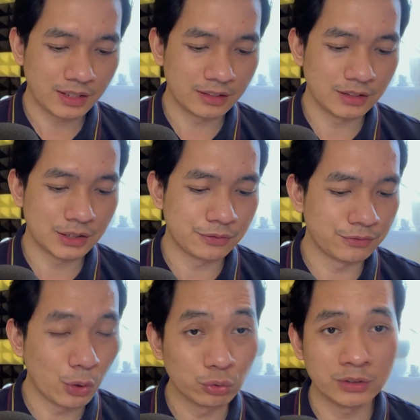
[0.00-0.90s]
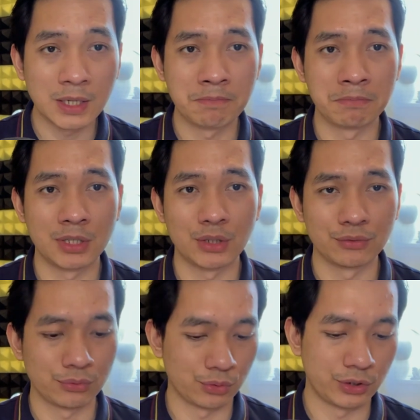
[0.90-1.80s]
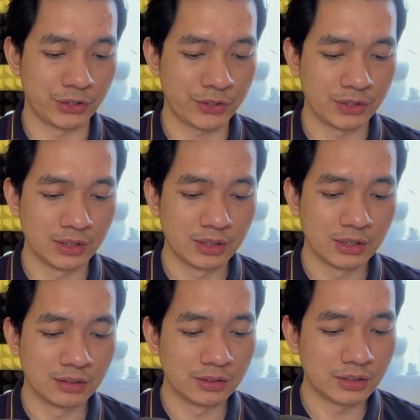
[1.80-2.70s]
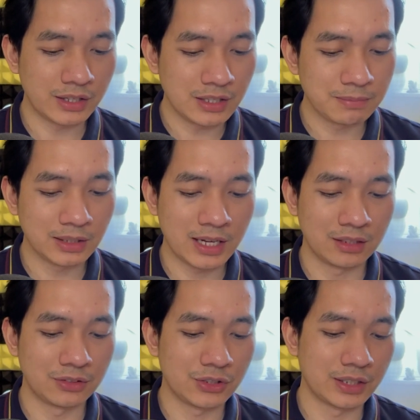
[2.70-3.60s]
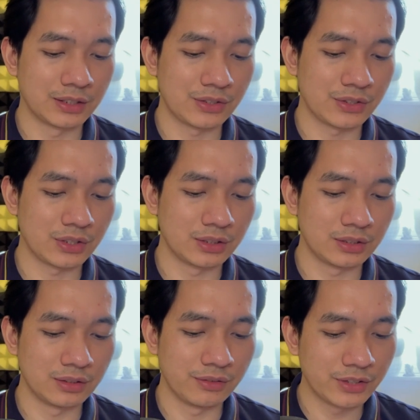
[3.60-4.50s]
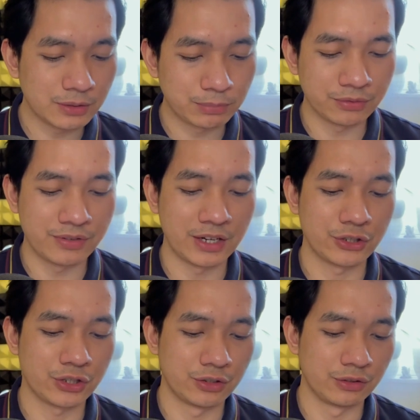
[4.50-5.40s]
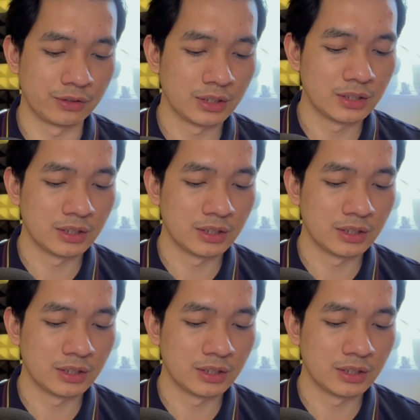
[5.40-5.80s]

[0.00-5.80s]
and their phone number, of course, their email address, their profession.